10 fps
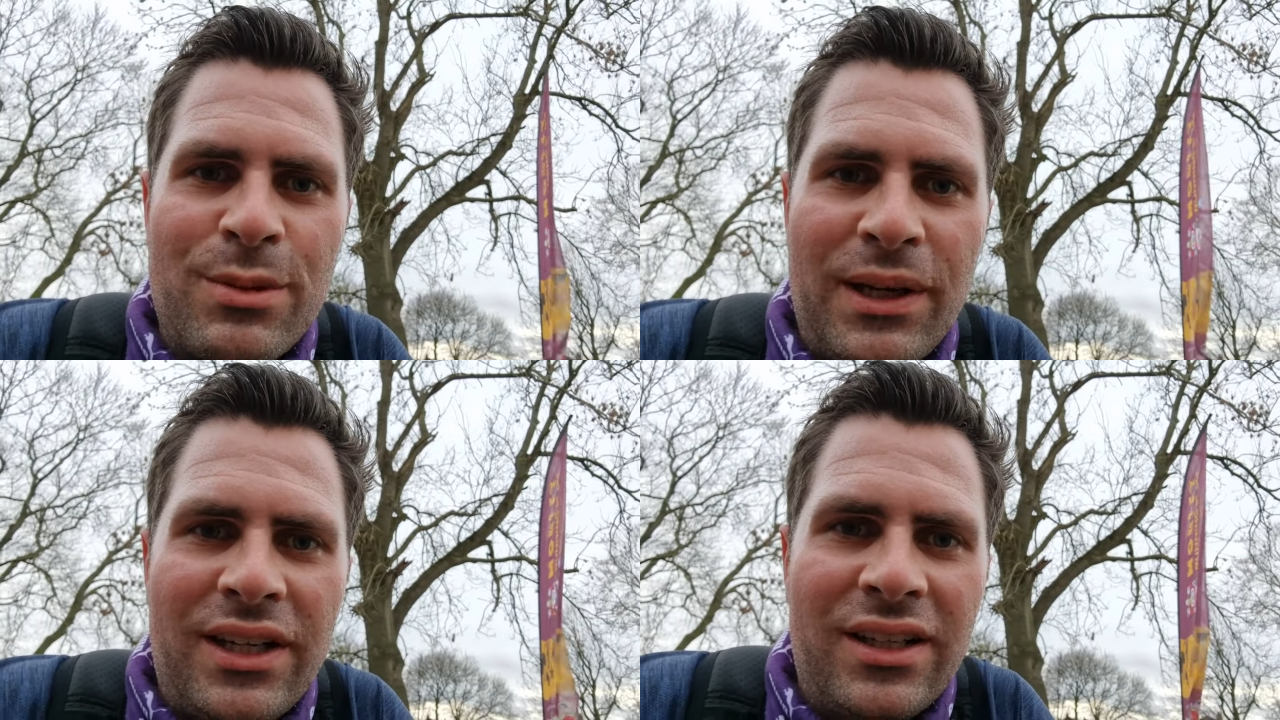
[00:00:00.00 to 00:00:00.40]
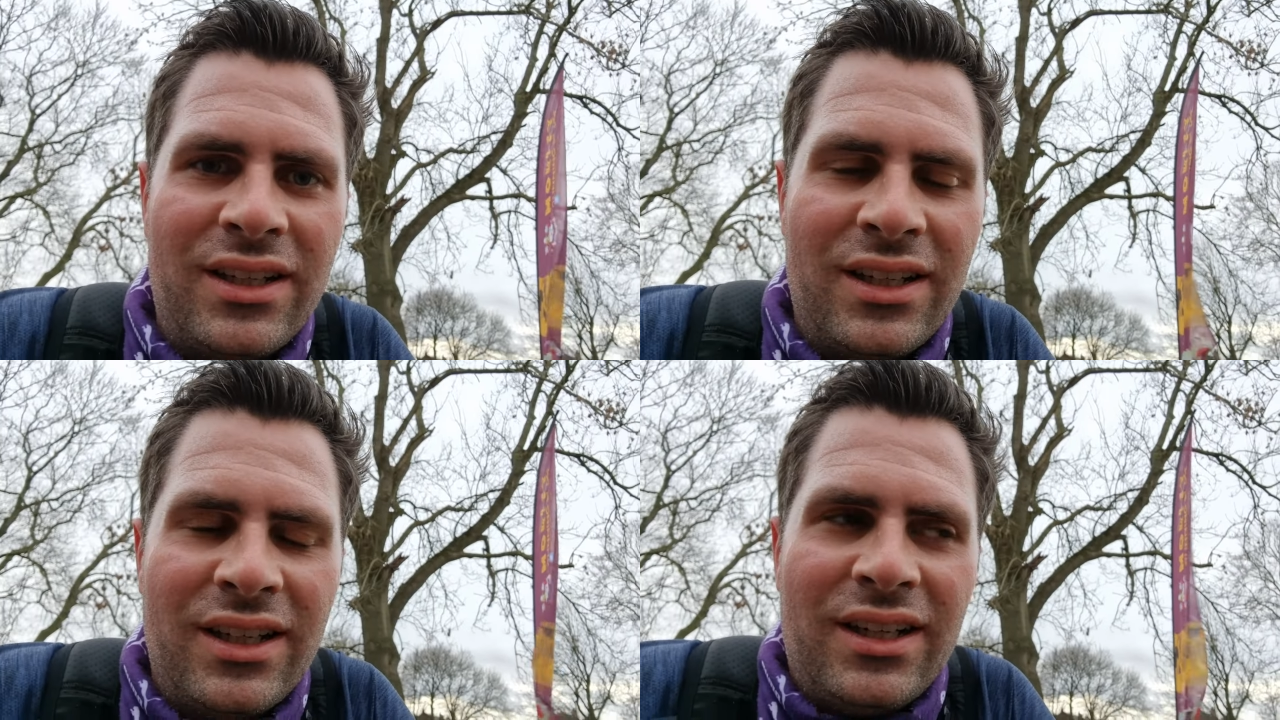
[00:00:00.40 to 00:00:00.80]
but
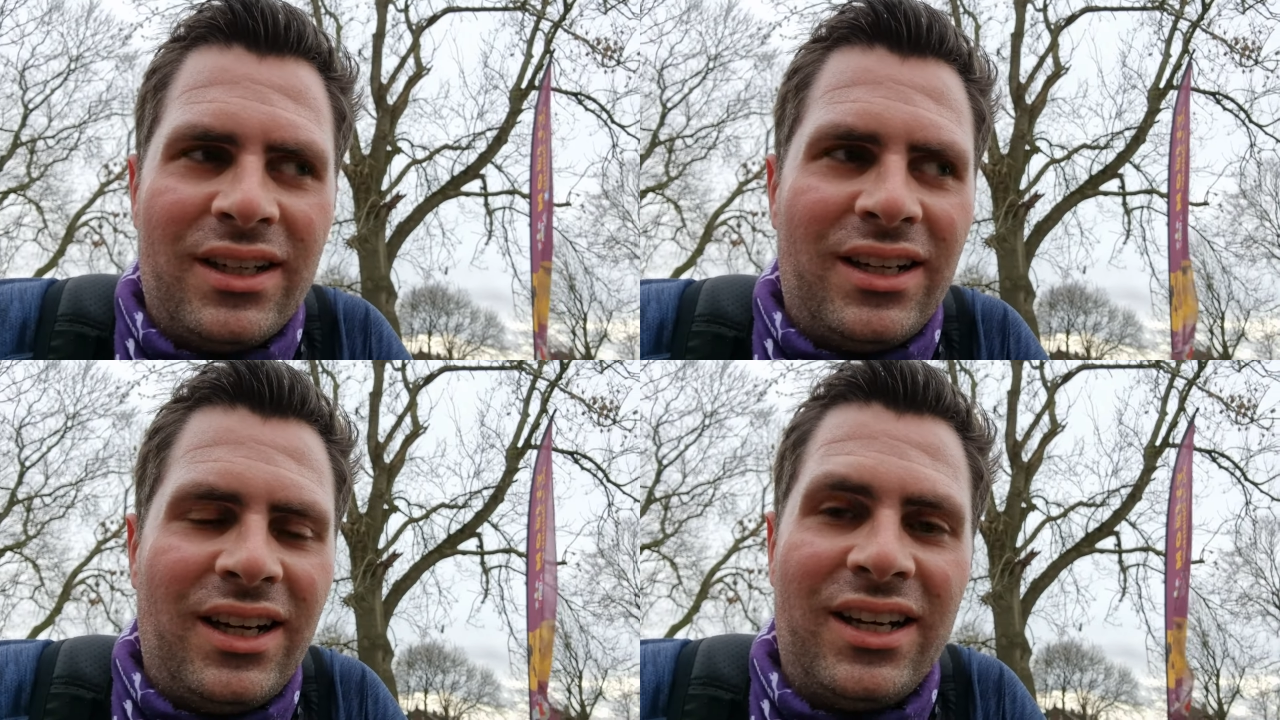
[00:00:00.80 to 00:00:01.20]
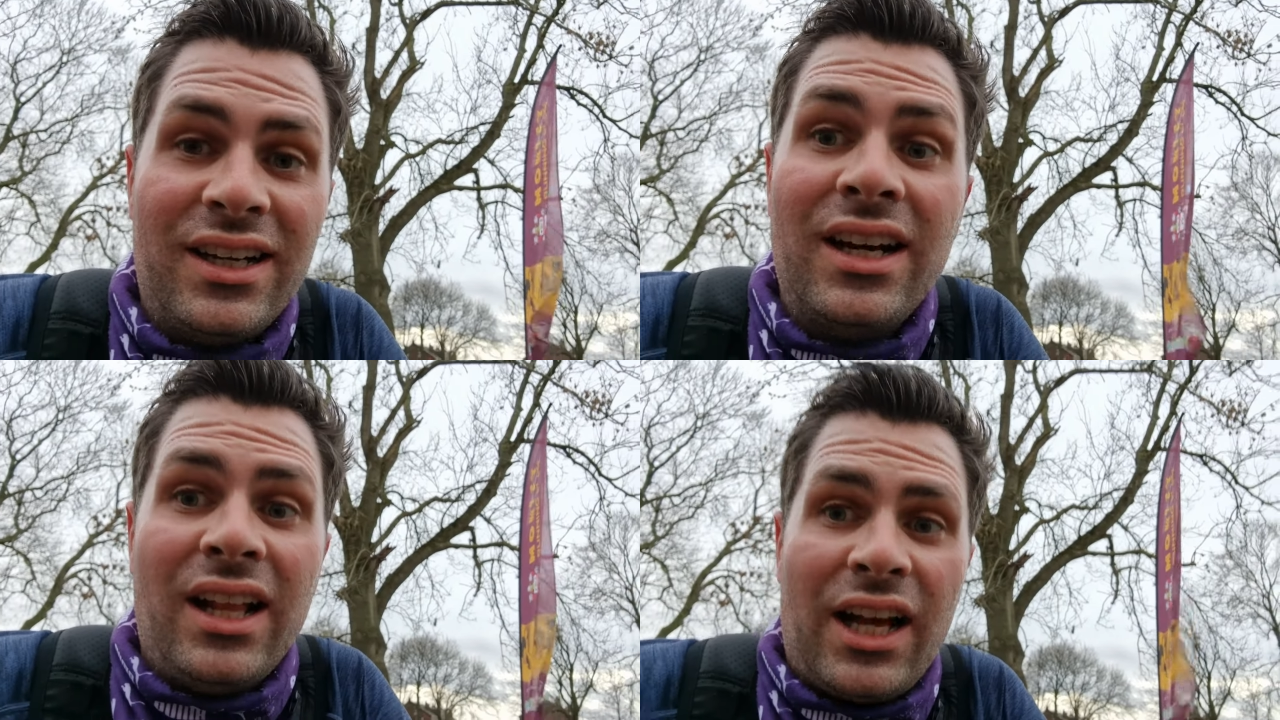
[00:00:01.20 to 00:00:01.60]

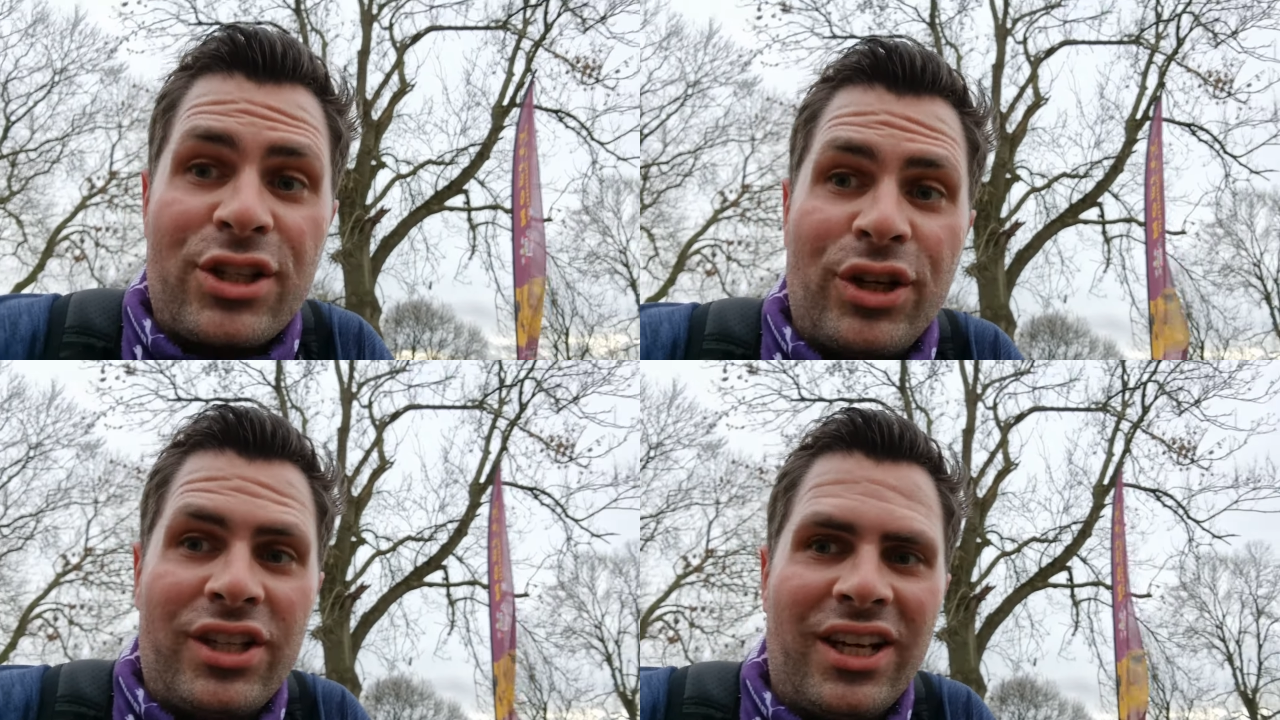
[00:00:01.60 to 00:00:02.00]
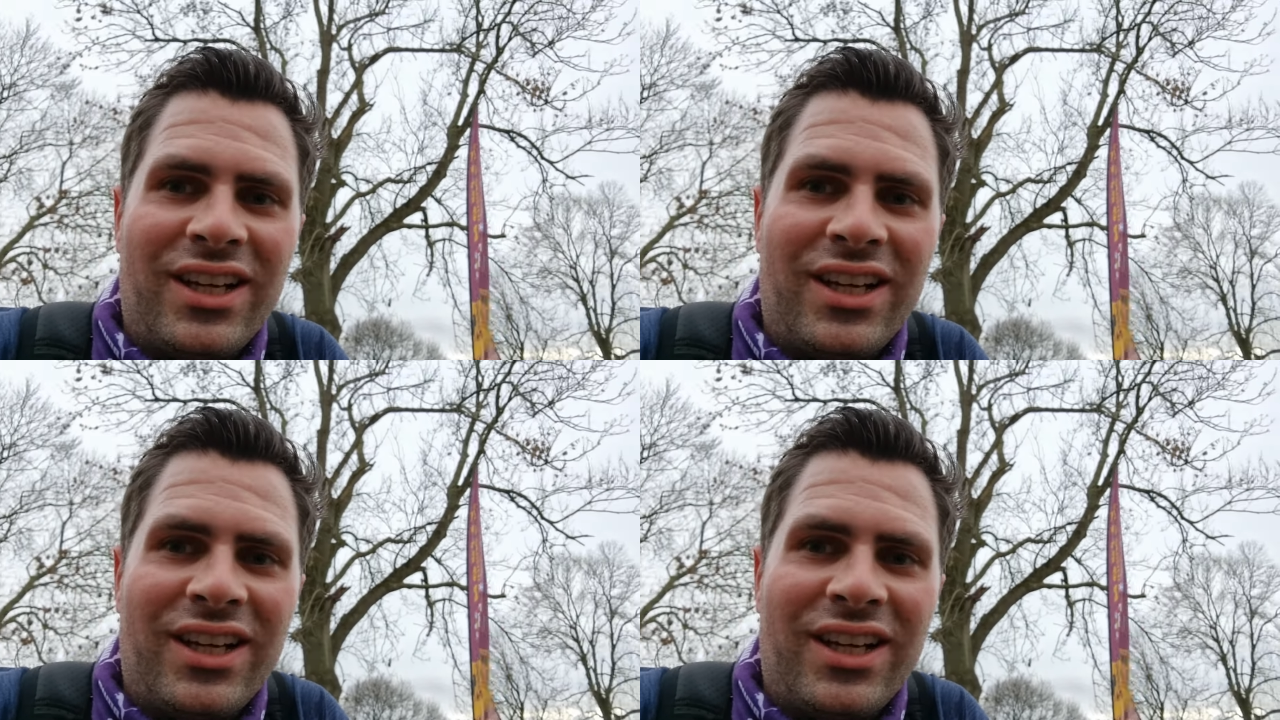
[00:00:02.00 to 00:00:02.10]
that's good.